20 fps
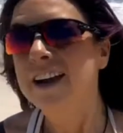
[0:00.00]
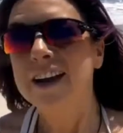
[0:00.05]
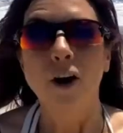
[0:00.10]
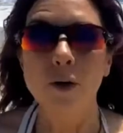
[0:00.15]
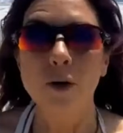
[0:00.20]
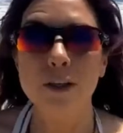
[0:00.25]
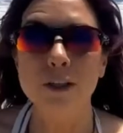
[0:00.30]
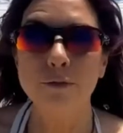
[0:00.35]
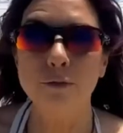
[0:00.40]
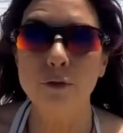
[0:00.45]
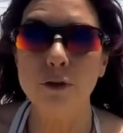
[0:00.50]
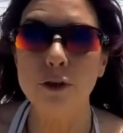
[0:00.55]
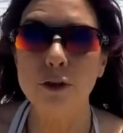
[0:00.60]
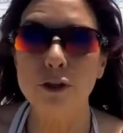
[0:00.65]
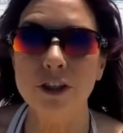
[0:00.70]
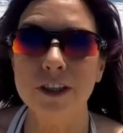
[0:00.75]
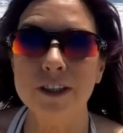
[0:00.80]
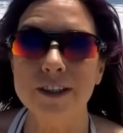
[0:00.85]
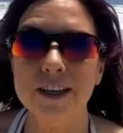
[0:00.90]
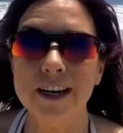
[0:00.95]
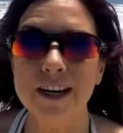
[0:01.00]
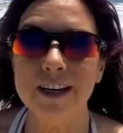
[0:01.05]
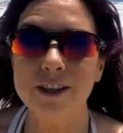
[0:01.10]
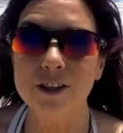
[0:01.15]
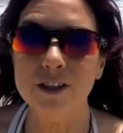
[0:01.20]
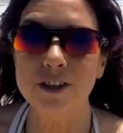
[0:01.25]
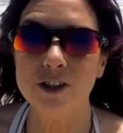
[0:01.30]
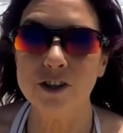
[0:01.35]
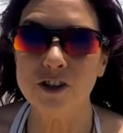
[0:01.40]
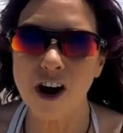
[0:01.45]
Always force you to take
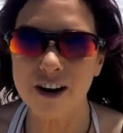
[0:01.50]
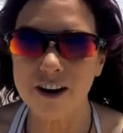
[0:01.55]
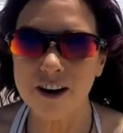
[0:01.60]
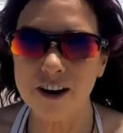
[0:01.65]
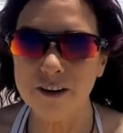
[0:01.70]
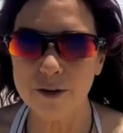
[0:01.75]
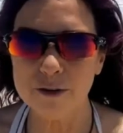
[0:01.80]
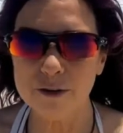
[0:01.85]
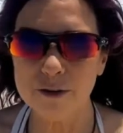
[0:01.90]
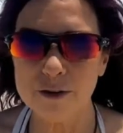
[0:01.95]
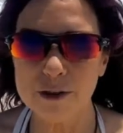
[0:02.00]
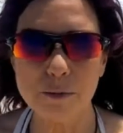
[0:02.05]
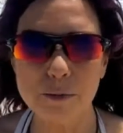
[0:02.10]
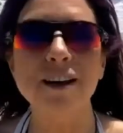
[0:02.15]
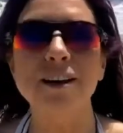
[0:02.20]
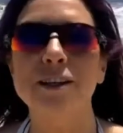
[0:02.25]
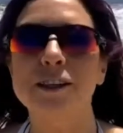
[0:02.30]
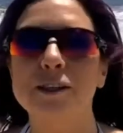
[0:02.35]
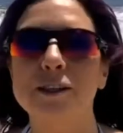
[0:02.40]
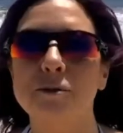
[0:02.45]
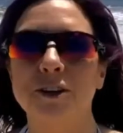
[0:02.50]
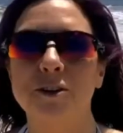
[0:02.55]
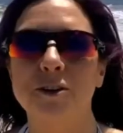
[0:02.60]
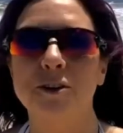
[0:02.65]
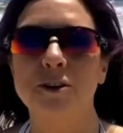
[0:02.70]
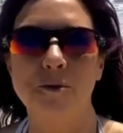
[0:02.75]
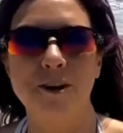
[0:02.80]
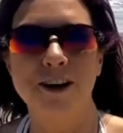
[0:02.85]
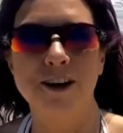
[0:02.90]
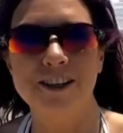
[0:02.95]
stock of your space when you're
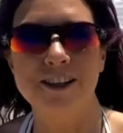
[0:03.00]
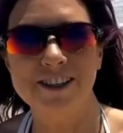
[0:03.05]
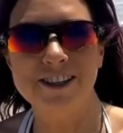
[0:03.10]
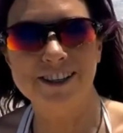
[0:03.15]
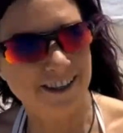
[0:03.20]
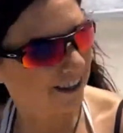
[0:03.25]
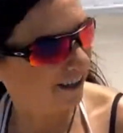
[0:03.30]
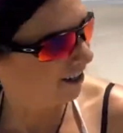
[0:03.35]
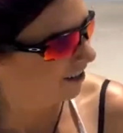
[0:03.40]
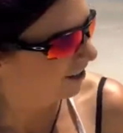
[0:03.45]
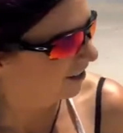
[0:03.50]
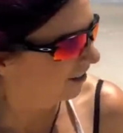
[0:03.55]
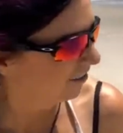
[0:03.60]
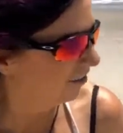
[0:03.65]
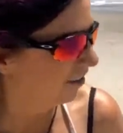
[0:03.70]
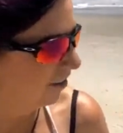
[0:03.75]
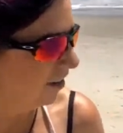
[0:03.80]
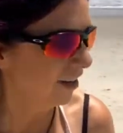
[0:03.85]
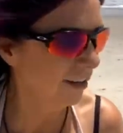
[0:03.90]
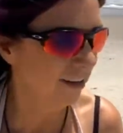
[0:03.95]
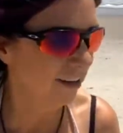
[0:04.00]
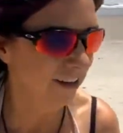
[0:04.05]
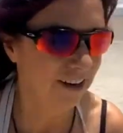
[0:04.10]
watching Shiny, right?